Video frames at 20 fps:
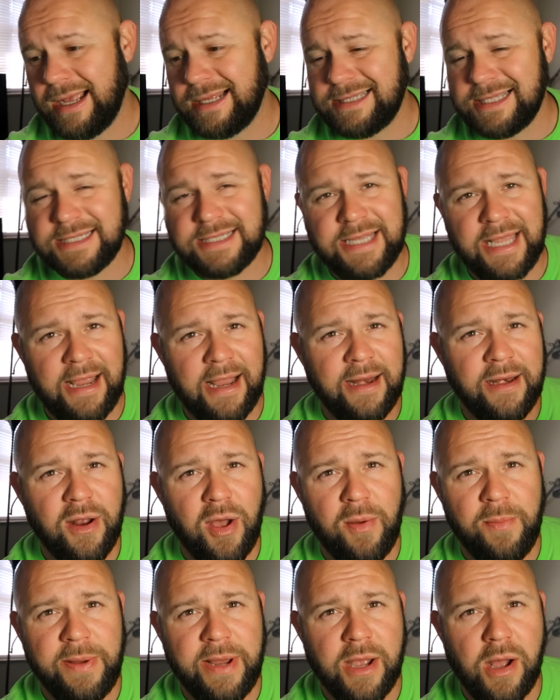Is this the
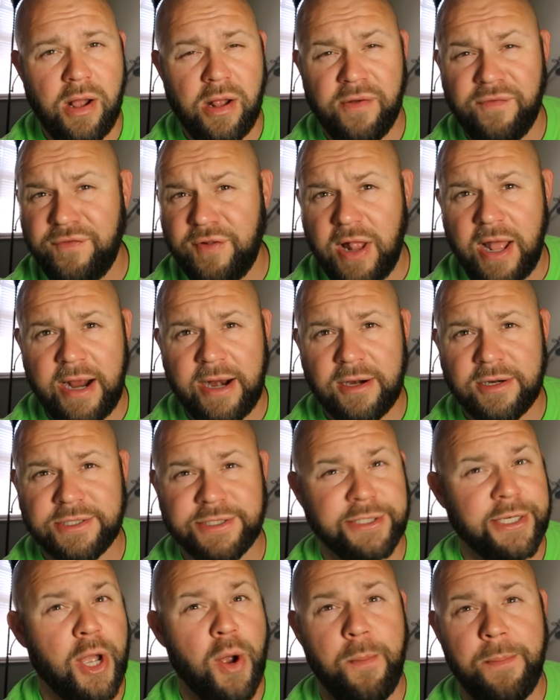end-all be-all of
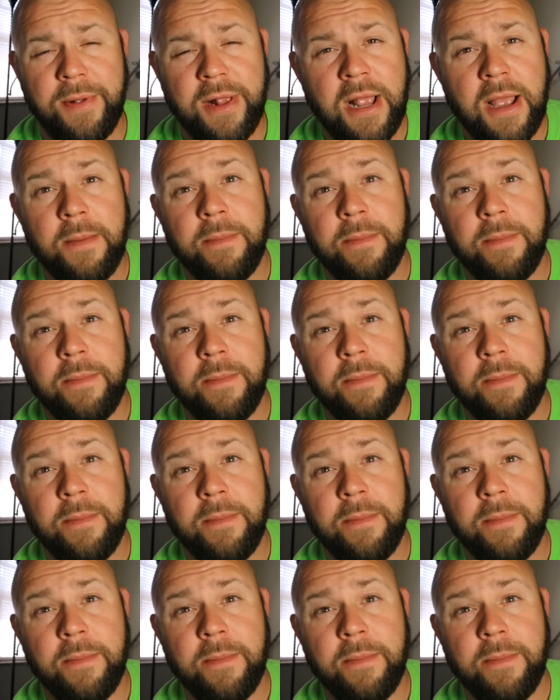flyers? Nope.